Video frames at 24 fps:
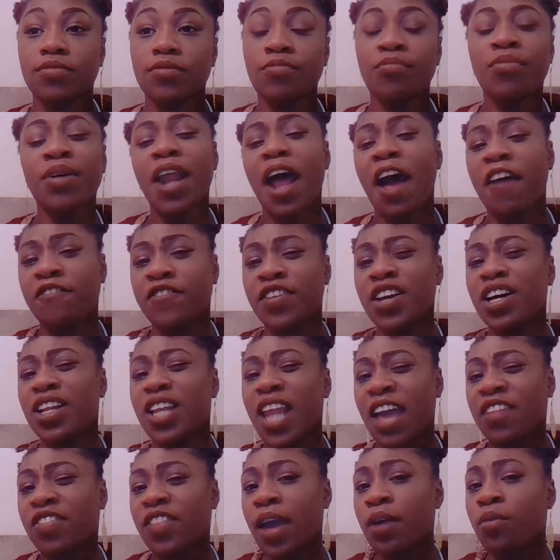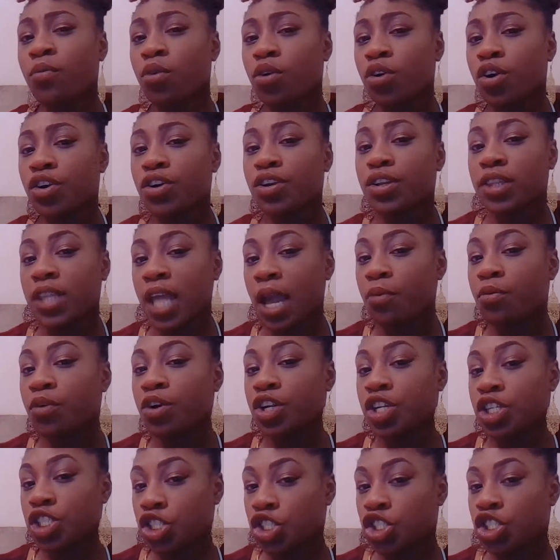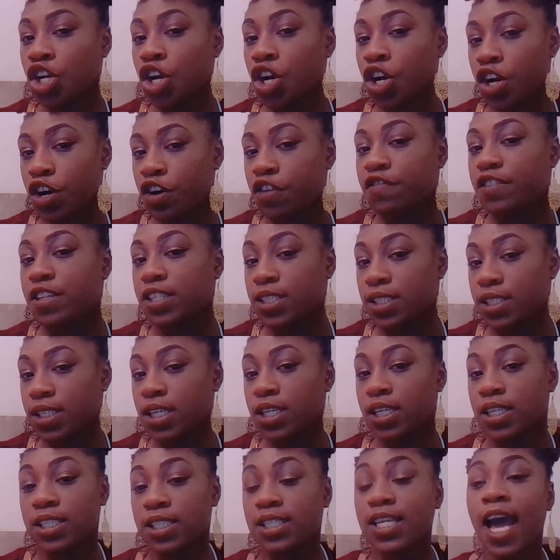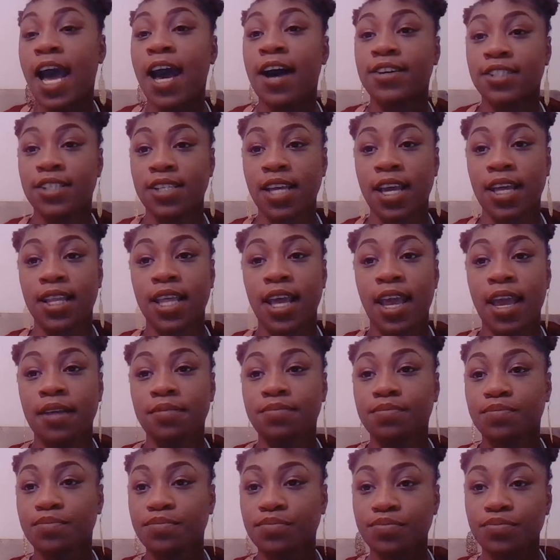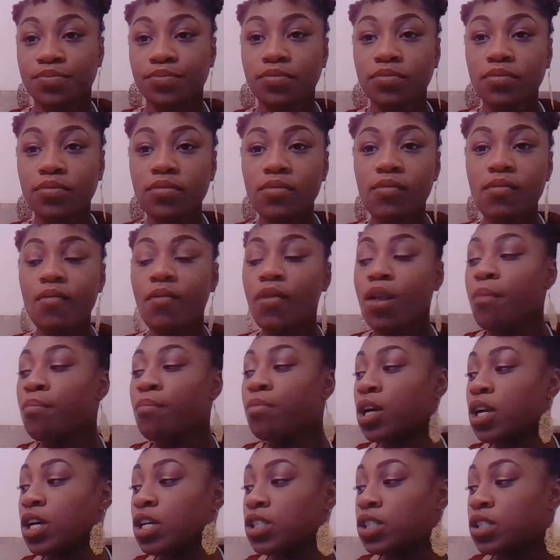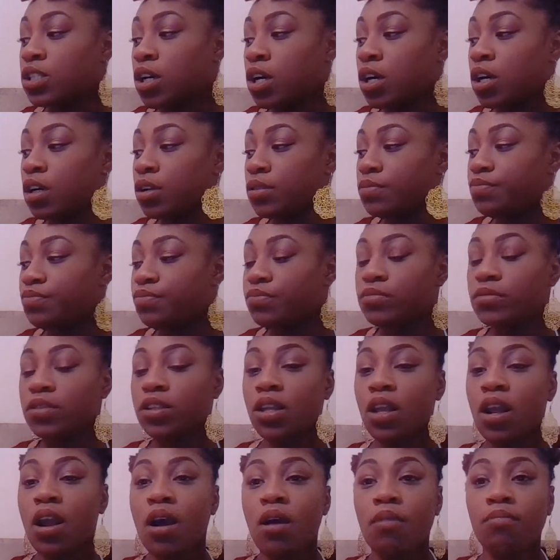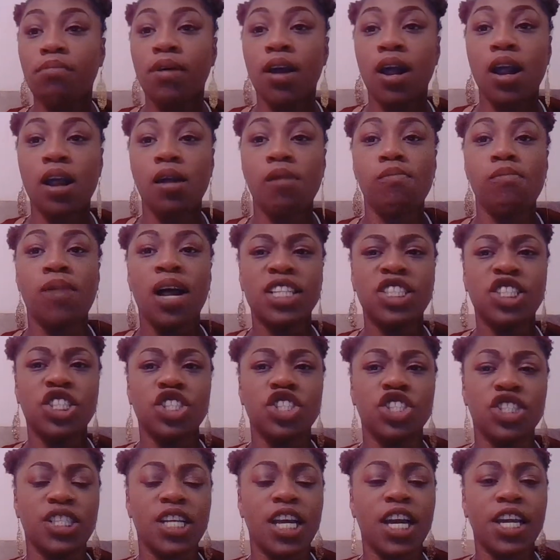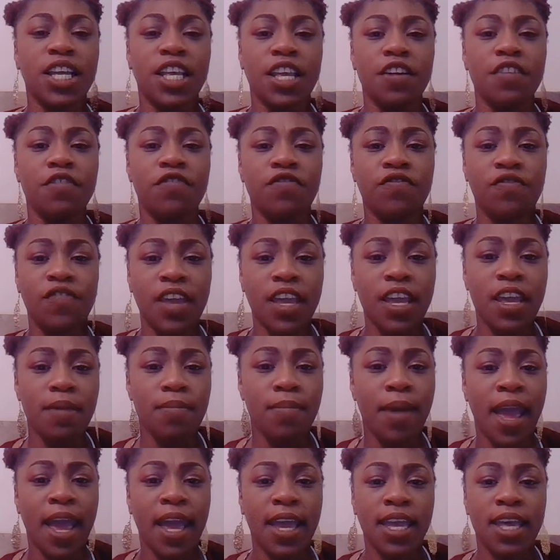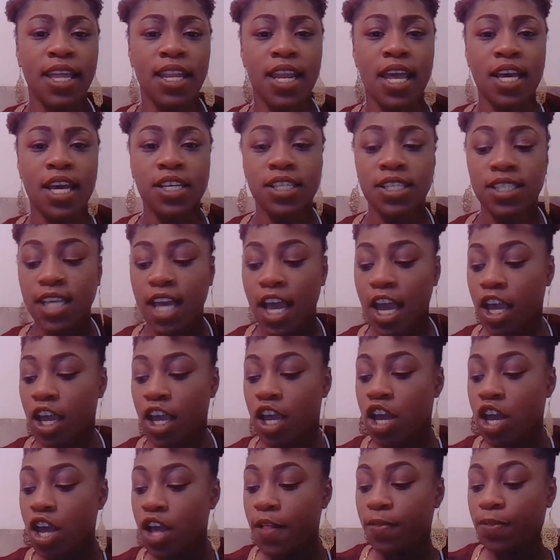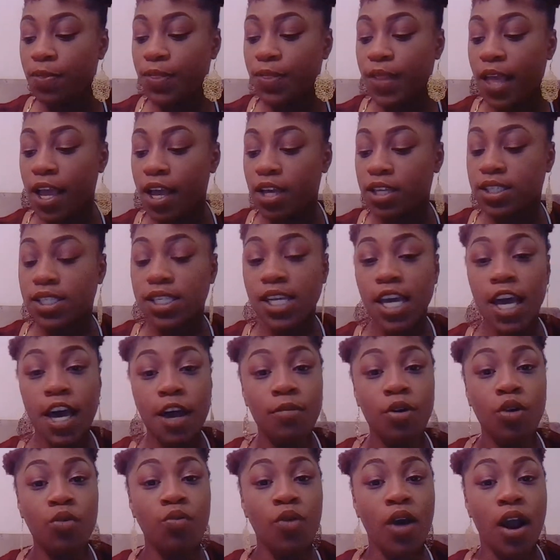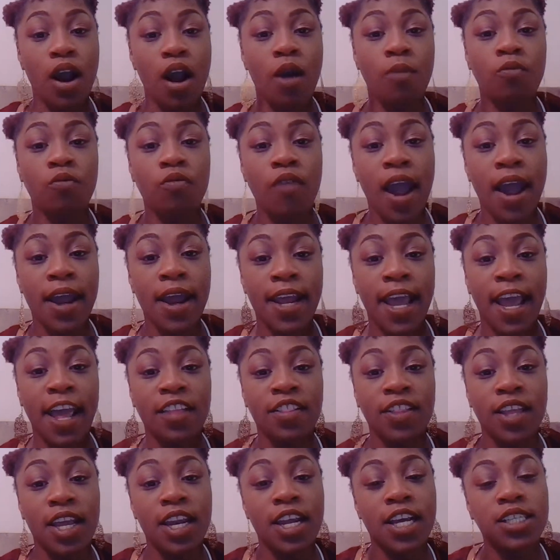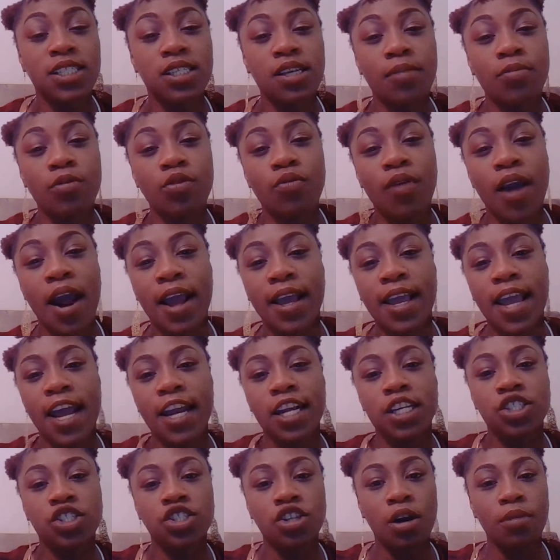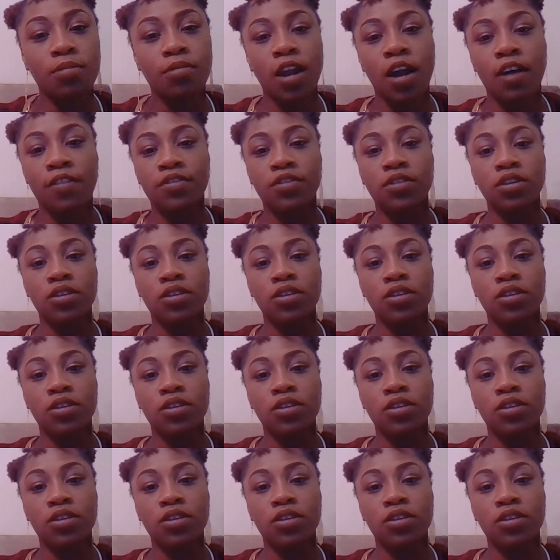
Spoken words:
But I felt like they were deserved C's. I'll say that. Because but my teachers, they'll give feedback, and they'll tell me where I'm right at, and then they'll tell me where I kind of jumped off